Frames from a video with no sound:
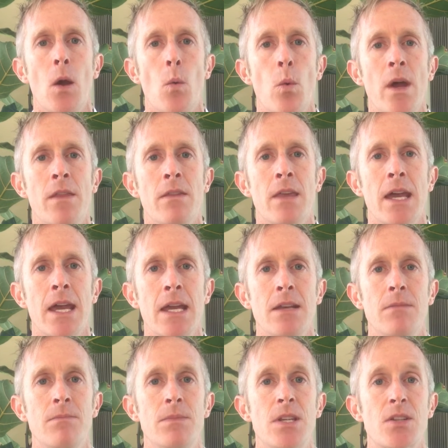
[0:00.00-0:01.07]
when
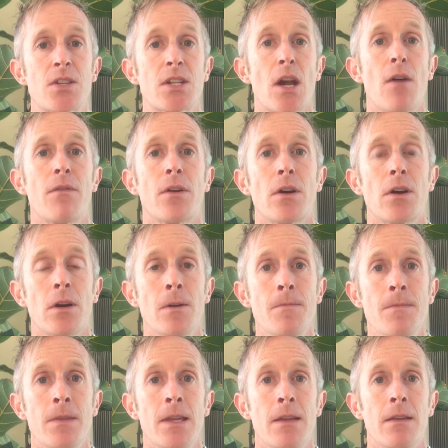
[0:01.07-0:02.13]
they discover
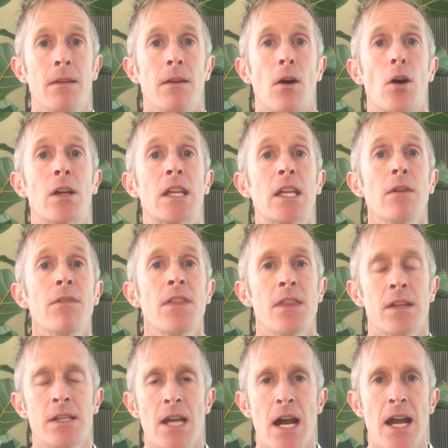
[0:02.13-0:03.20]
or given
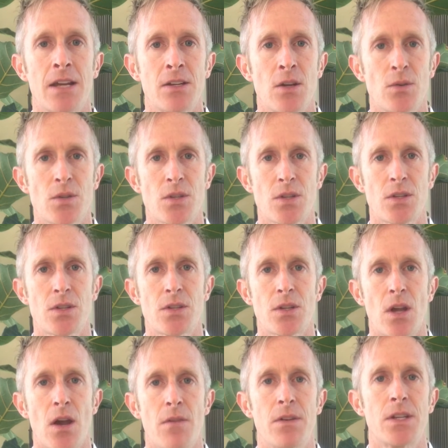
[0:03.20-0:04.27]
the
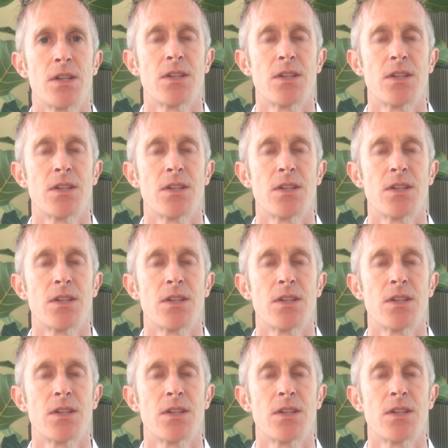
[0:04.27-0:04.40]
diagnosis of a